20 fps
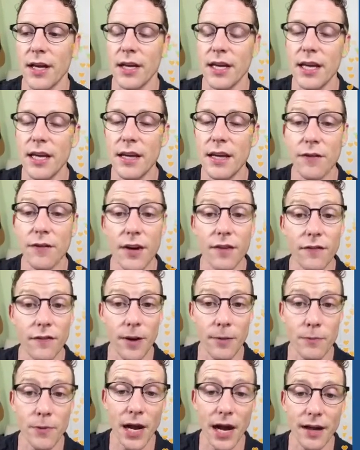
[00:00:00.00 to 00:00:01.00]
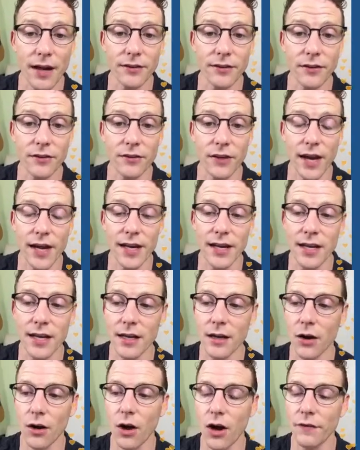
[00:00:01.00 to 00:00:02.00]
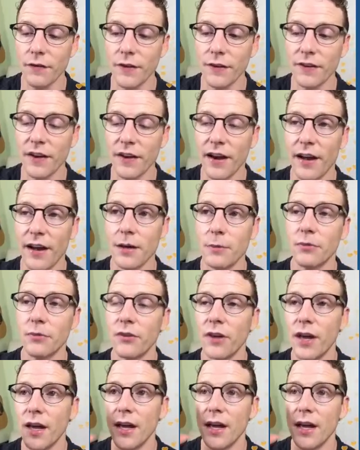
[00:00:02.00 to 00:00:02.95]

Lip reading: even if I'm not designing, oftentimes